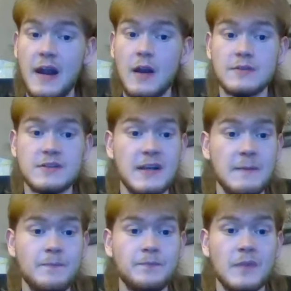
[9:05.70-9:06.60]
Carroll's
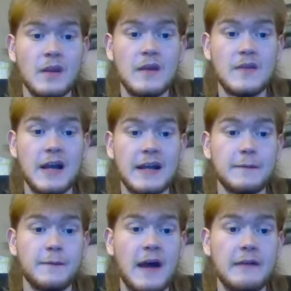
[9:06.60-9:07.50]
team in the
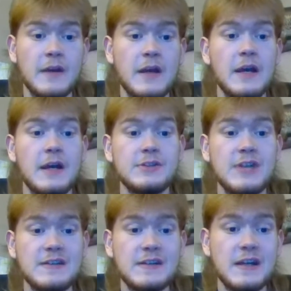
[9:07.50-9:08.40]
95.
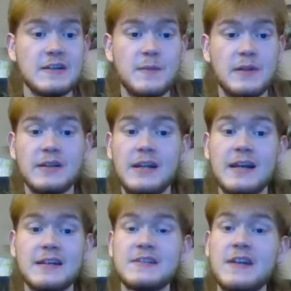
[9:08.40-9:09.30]
Jason Kitzmiller in the
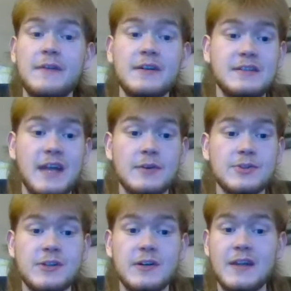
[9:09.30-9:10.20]
97. Dale
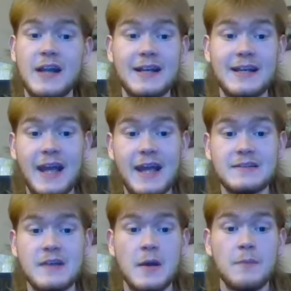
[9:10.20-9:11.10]
Shear in the
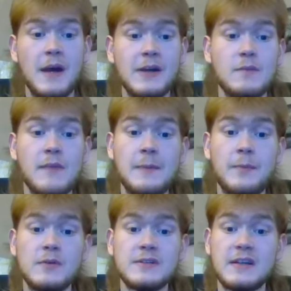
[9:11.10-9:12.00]
98. Michael
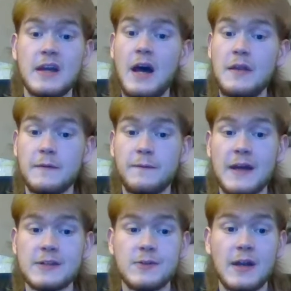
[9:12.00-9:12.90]
Maples in the other
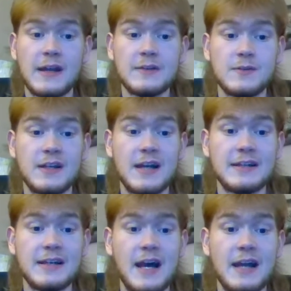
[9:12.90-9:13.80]
fast track entry, the
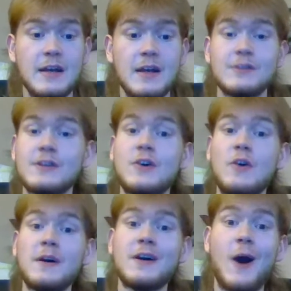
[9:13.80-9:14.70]
99.
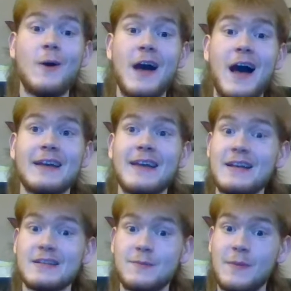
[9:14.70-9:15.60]
Takuma Koga,
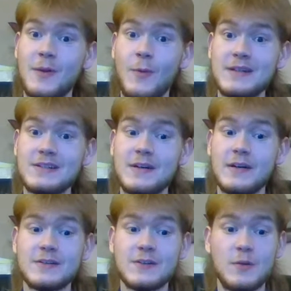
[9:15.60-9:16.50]
yes, from the West
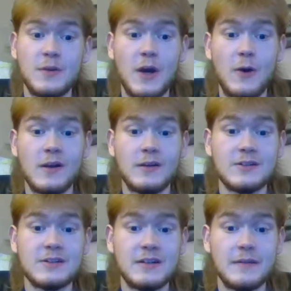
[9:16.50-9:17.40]
Series. Takuma Koga
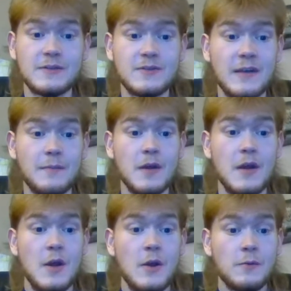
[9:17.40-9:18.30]
looks to live a dream
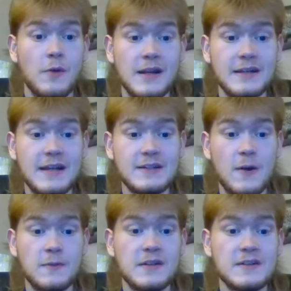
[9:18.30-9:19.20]
running
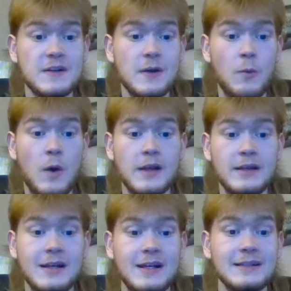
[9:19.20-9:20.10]
Daytona in the
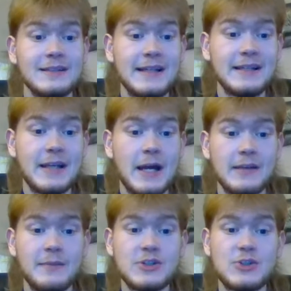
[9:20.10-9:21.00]
01. Leland
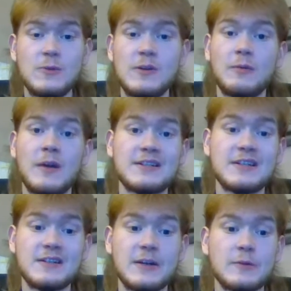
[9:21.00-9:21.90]
Honeyman Jr. runs
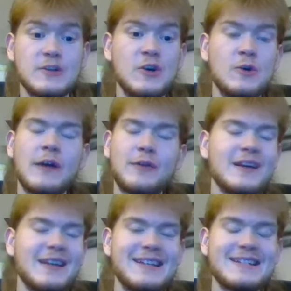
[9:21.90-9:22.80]
the 02. I
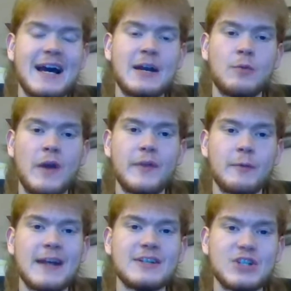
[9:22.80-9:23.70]
think he's got to run the
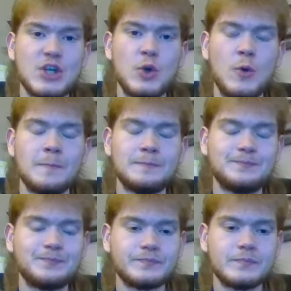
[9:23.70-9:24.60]
race too
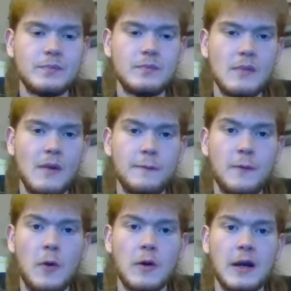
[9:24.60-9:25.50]

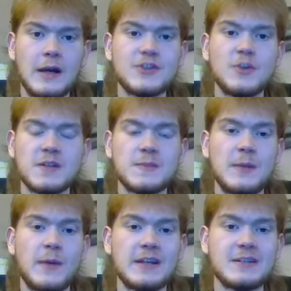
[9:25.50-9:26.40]
for Super
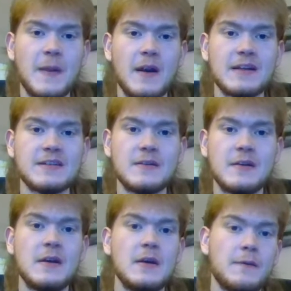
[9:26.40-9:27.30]
Speedway experience
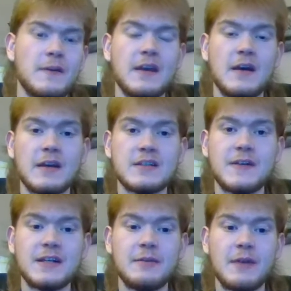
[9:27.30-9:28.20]
for the
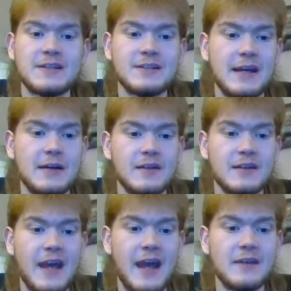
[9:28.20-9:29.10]
Xfinity race later in the
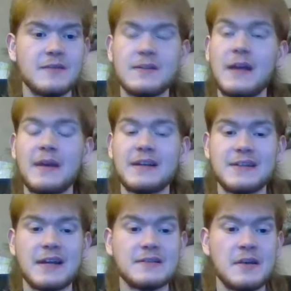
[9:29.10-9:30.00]
day. So that makes
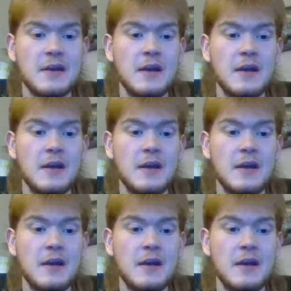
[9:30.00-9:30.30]
sense.